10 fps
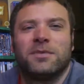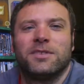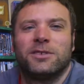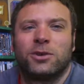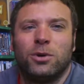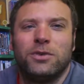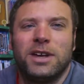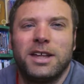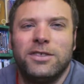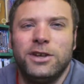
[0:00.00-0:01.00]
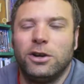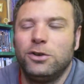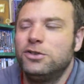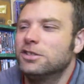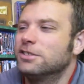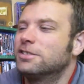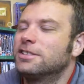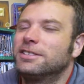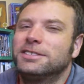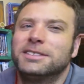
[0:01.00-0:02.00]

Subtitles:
It's called The Illusionist.